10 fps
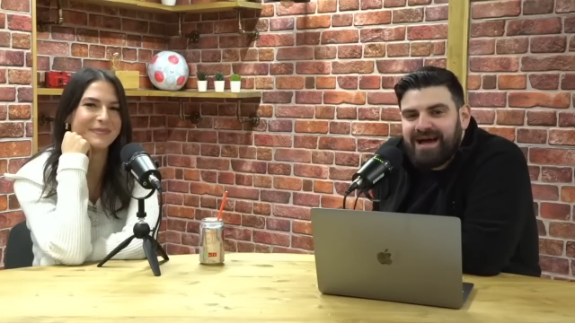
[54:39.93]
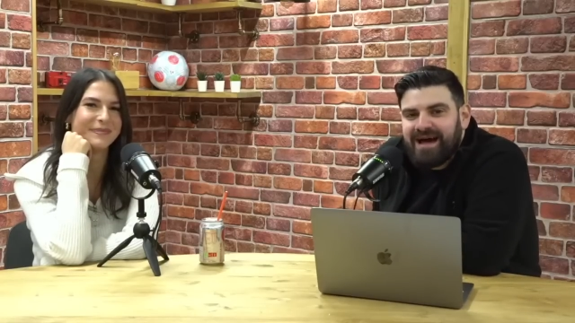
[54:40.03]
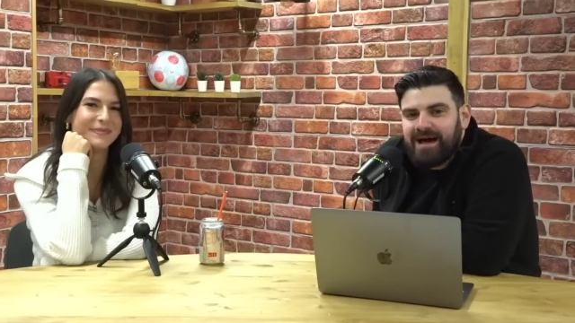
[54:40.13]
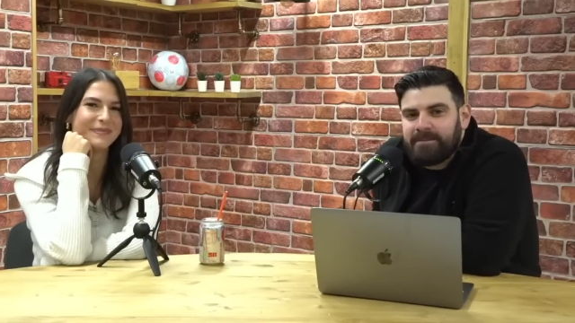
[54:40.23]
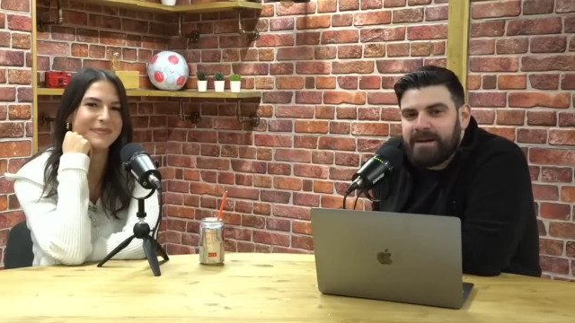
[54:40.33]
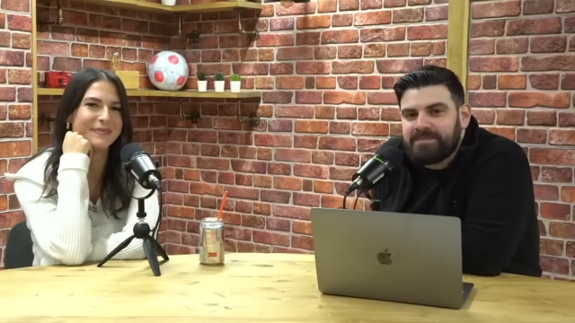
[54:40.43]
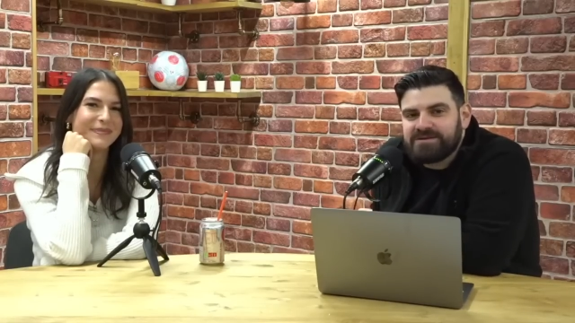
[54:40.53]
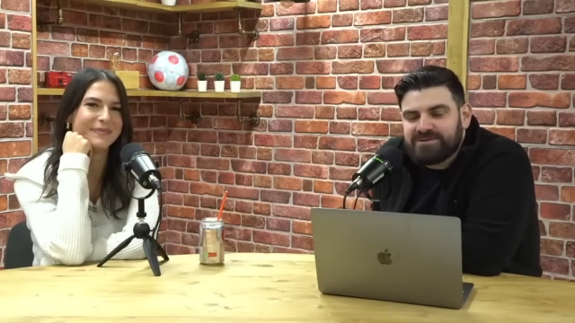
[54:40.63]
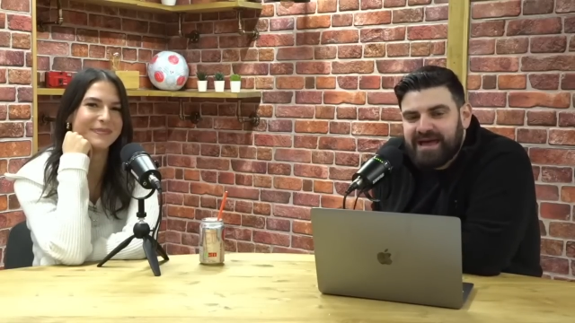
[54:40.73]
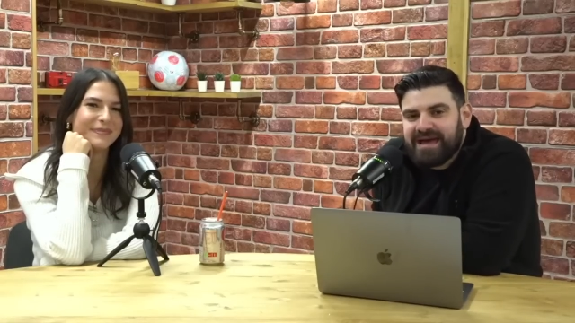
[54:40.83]
Speaker 1: Uh,
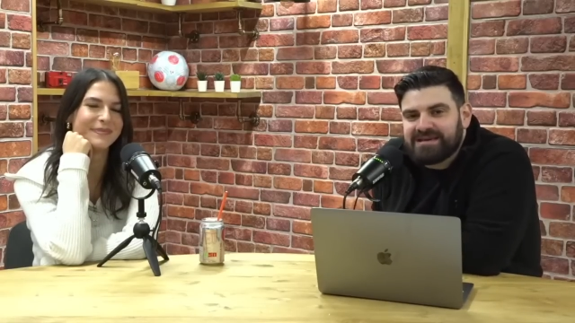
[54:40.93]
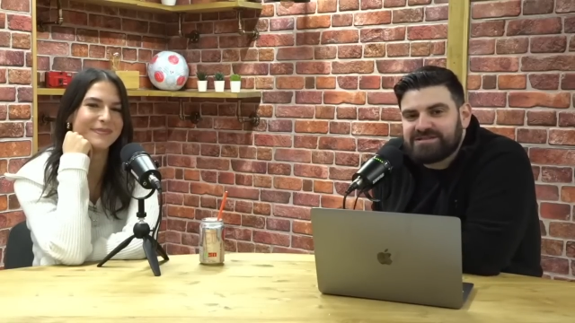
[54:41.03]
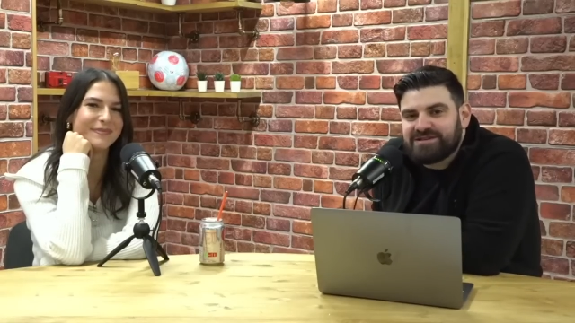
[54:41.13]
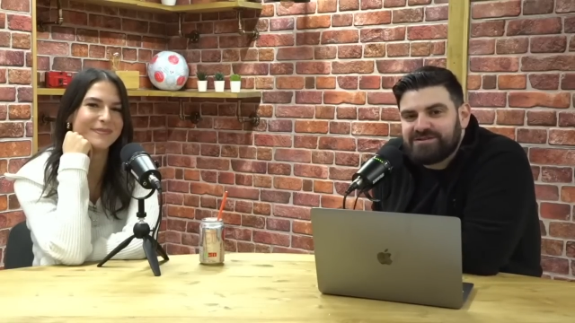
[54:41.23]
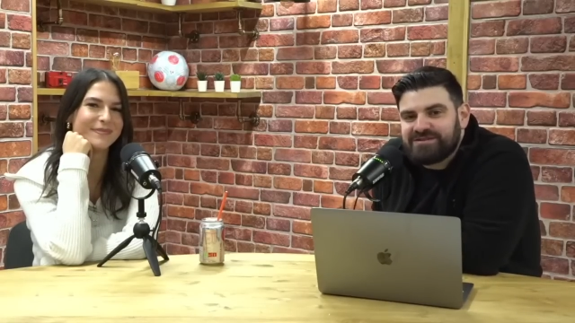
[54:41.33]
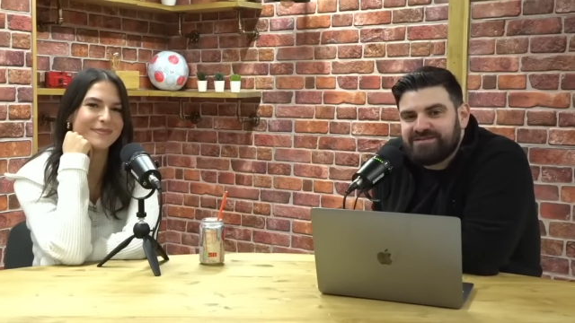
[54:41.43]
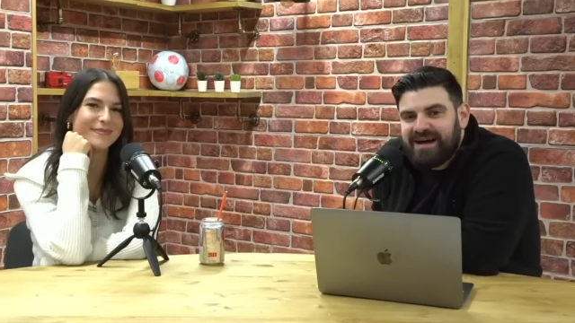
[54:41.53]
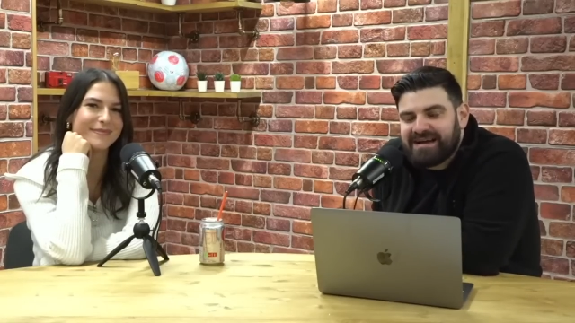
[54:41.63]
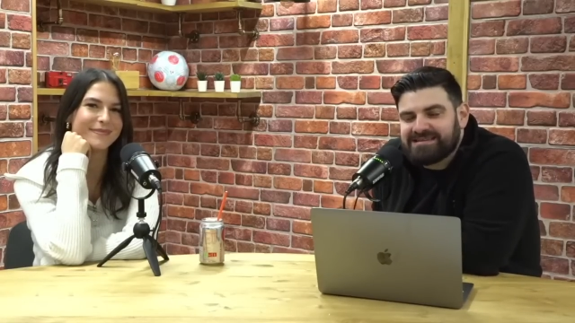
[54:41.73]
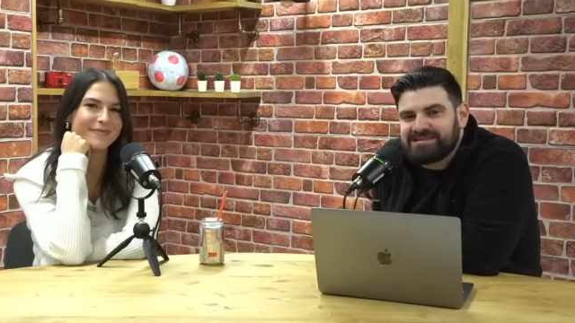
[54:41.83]
members will get exclusive
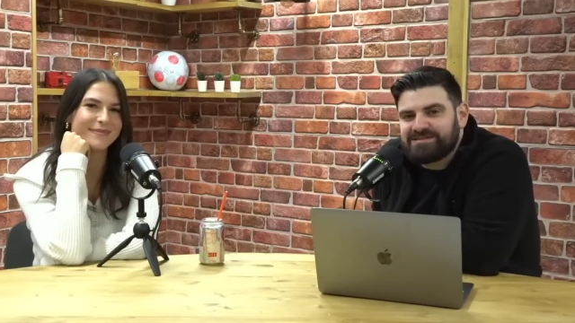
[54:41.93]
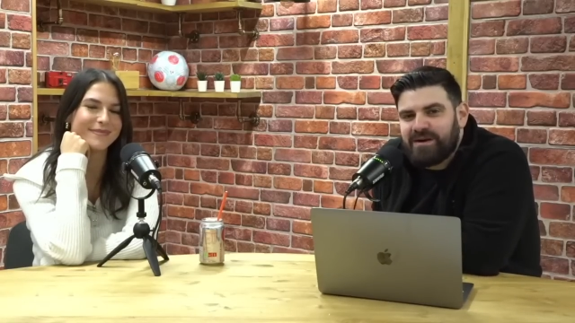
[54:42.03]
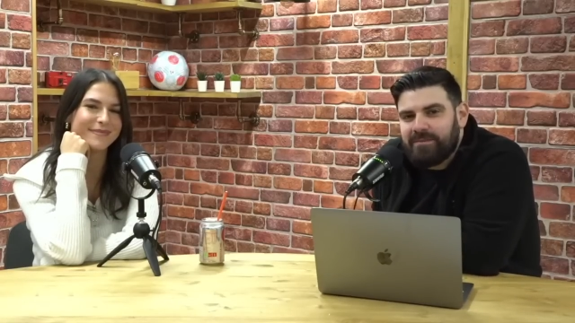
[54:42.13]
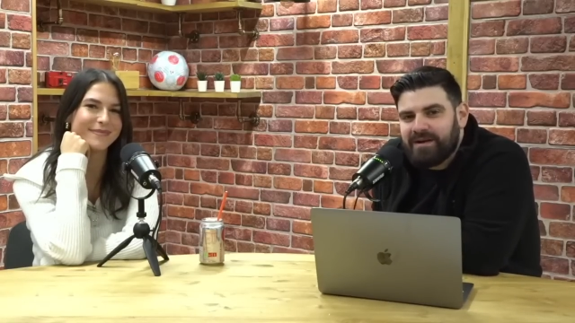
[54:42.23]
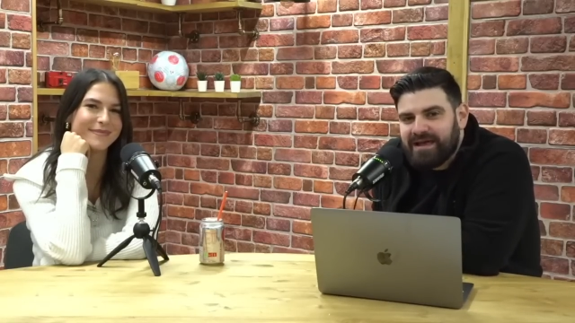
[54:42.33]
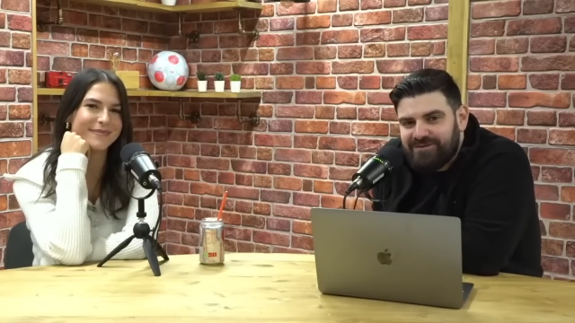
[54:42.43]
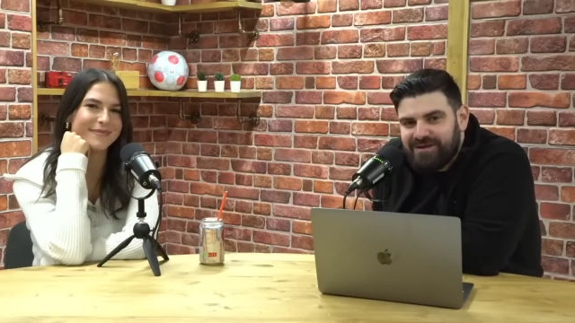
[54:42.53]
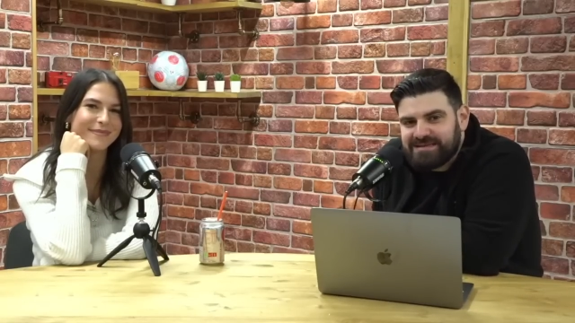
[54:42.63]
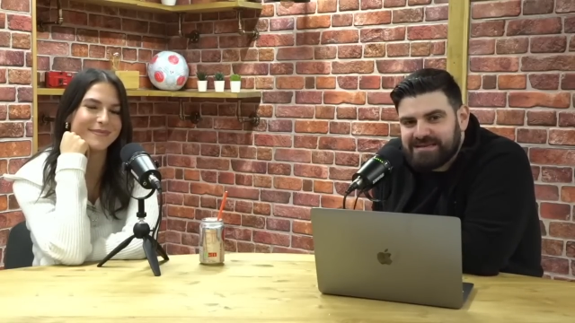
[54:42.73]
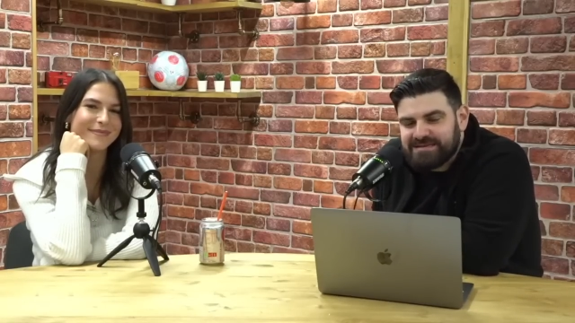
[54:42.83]
access to our player
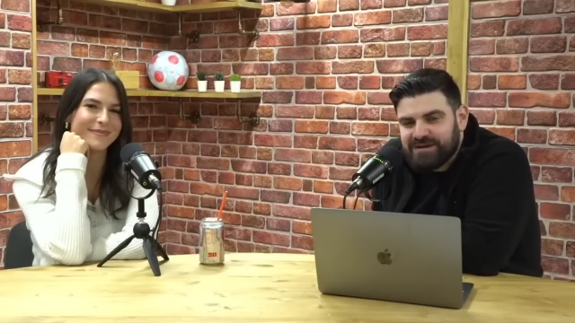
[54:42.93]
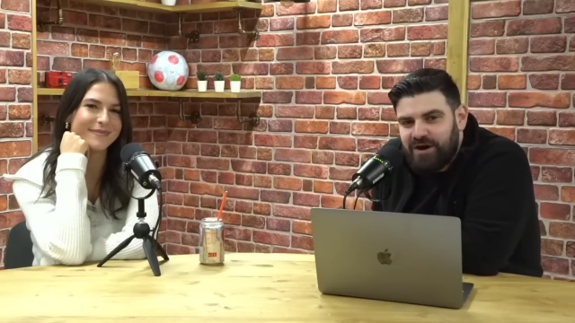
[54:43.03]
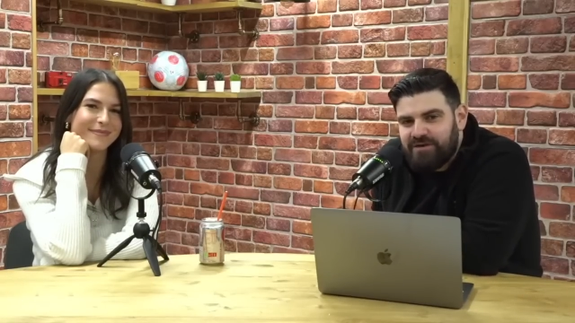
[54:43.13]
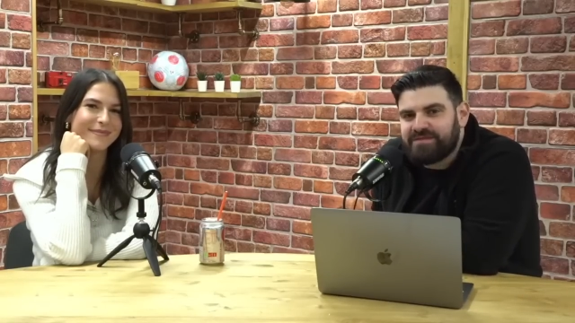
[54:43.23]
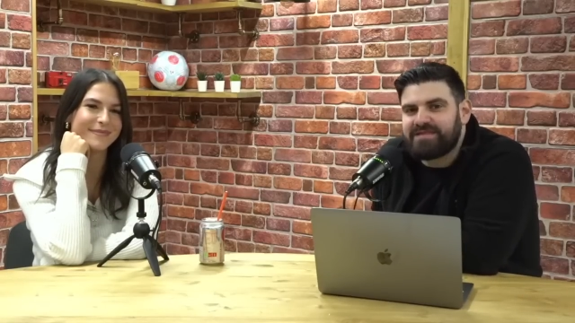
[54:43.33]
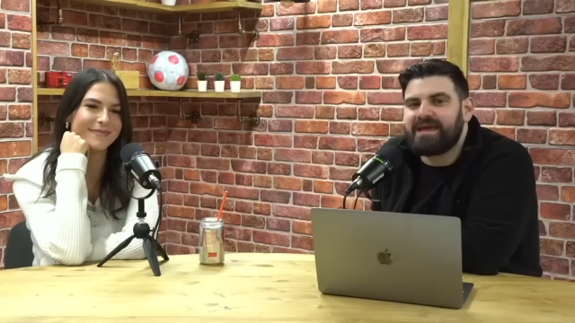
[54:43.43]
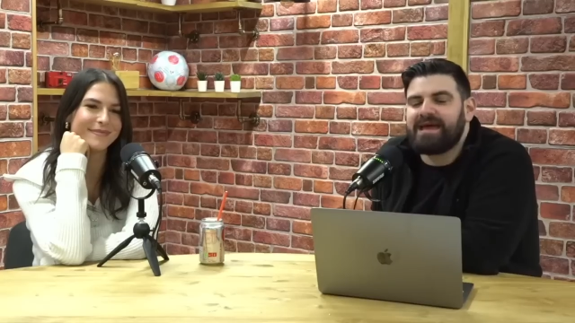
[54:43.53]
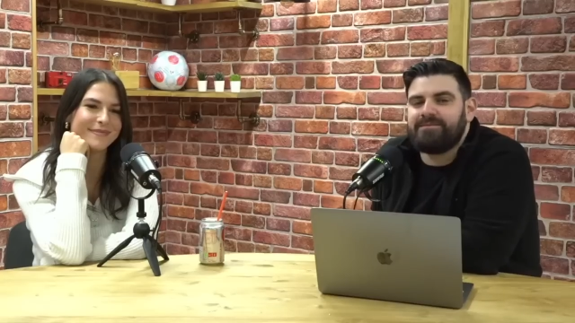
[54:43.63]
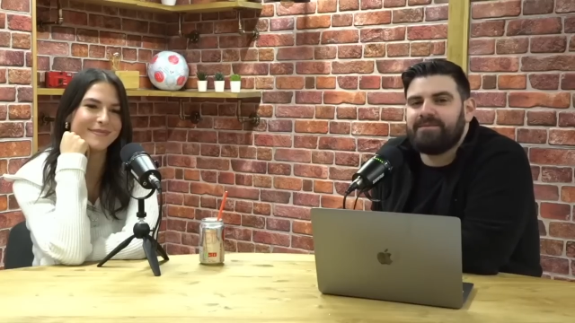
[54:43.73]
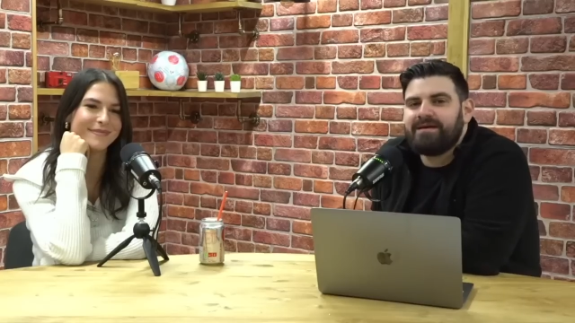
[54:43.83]
ratings after the
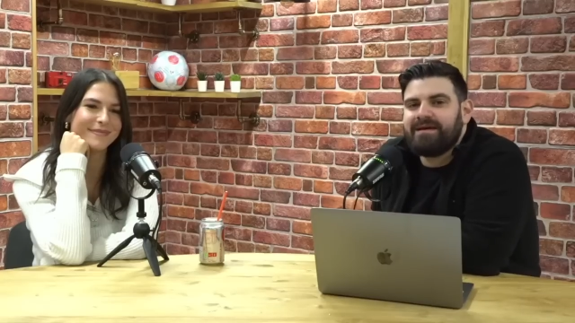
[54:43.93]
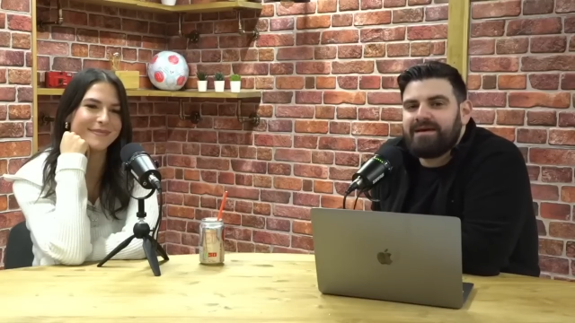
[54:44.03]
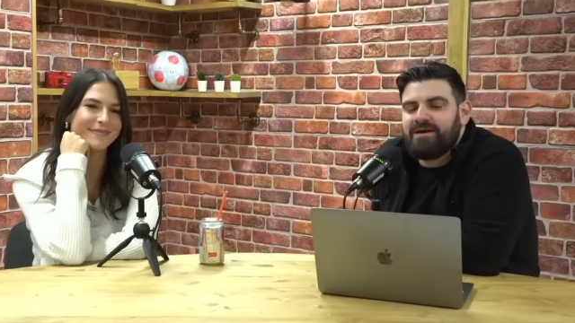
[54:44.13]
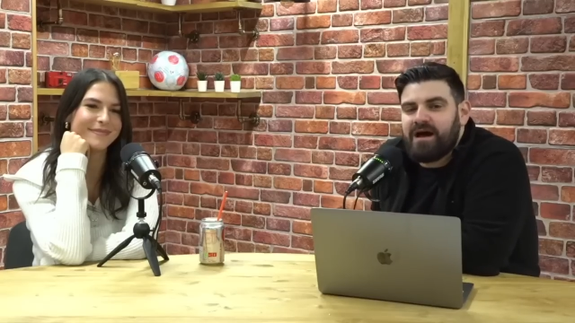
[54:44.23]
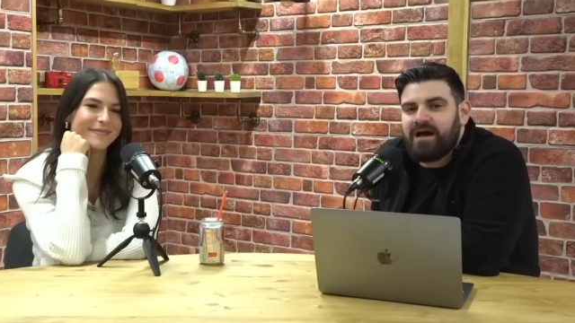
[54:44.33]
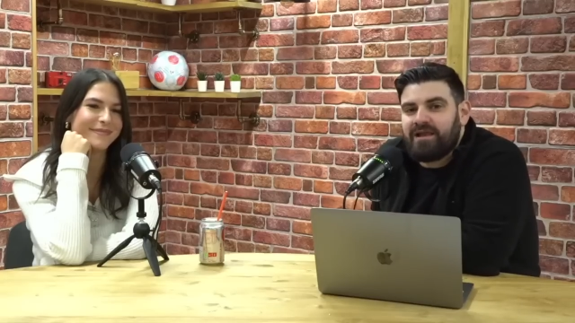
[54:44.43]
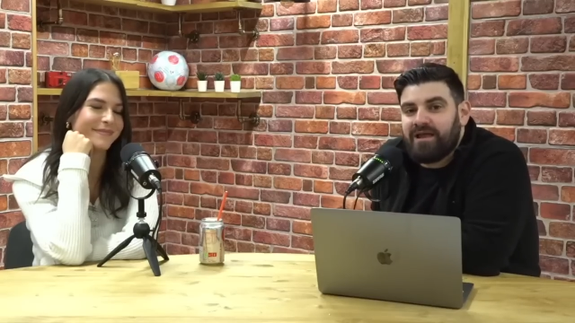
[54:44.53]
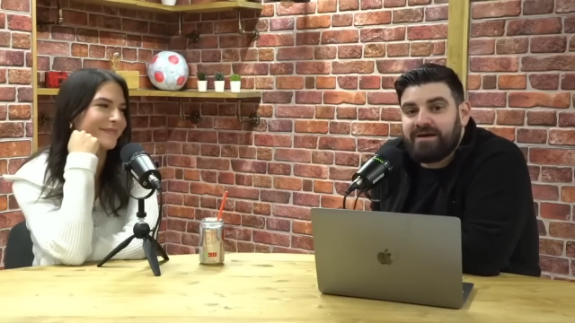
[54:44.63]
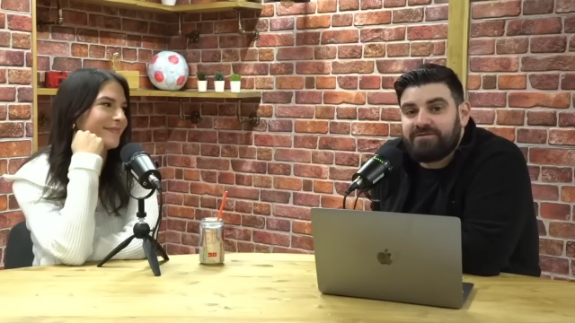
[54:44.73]
game. Uh, live